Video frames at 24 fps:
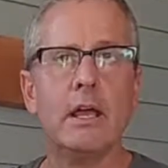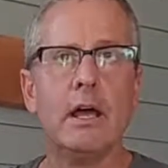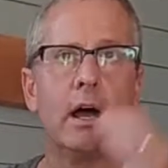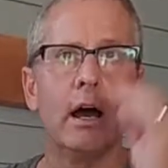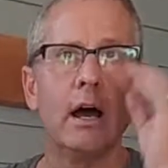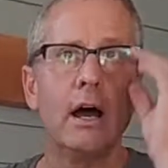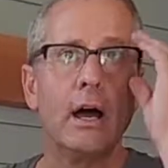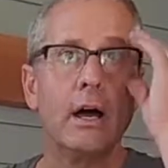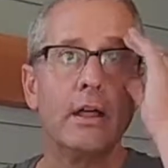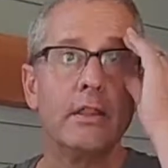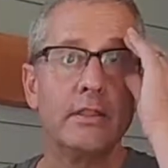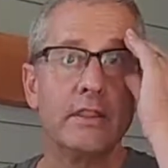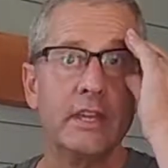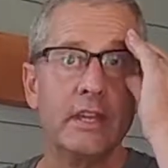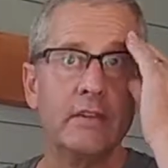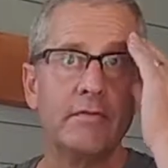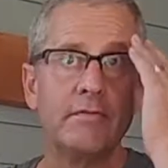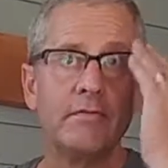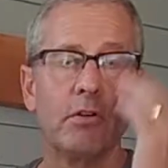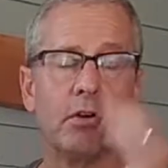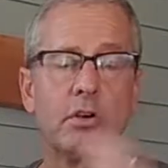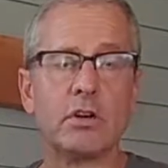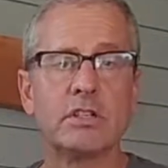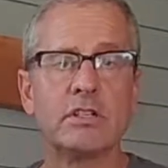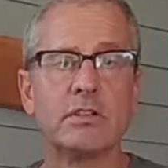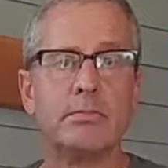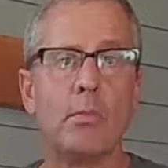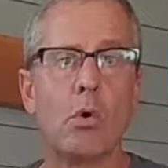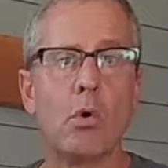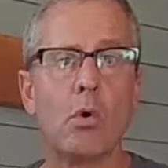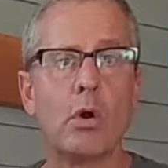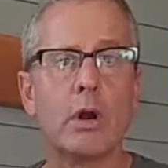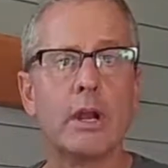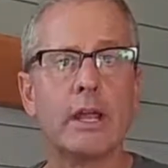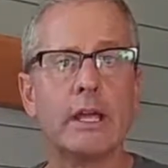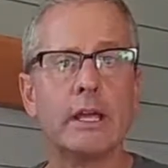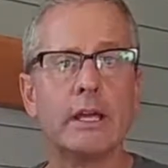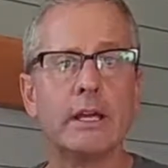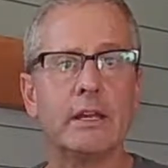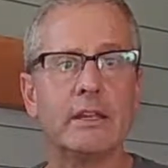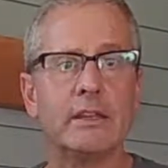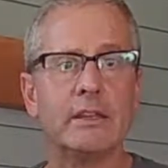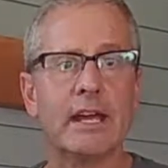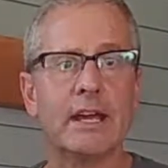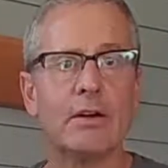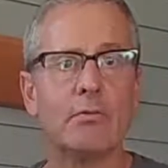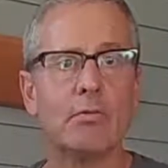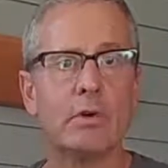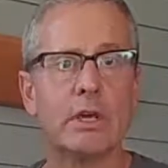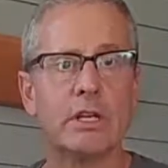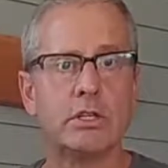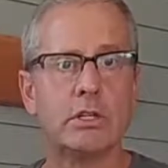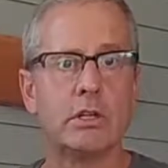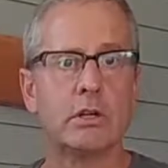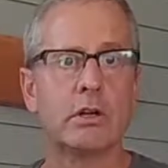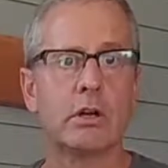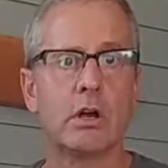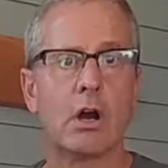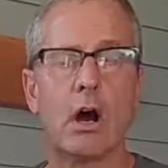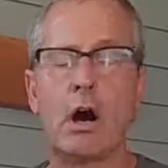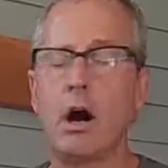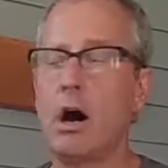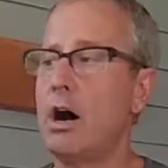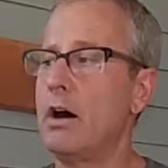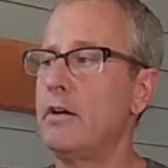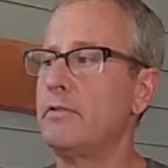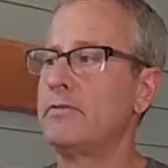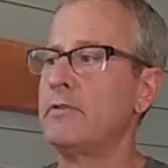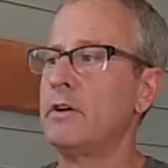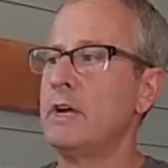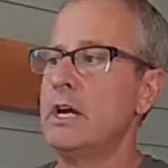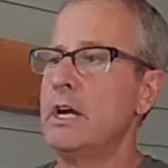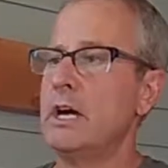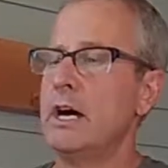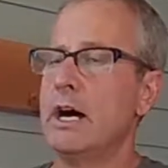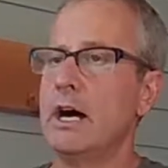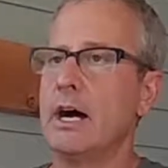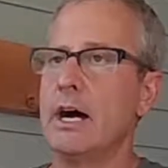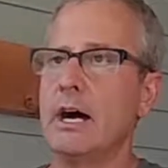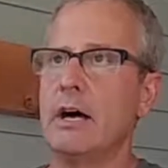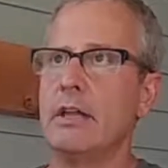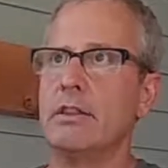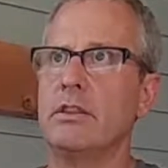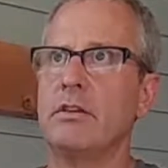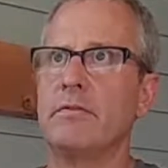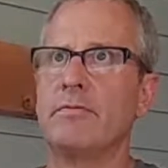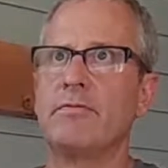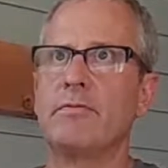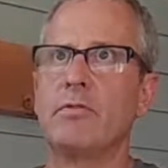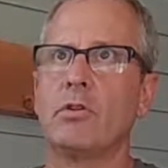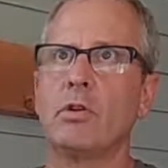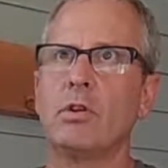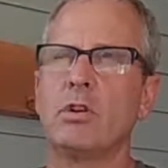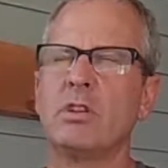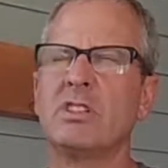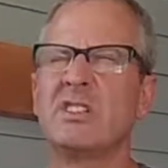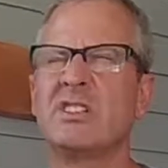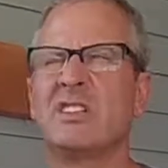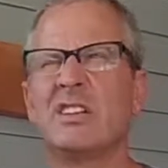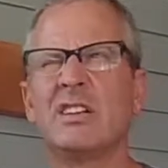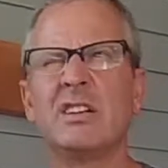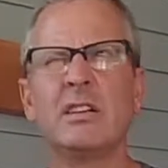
the first morning that we took off, the first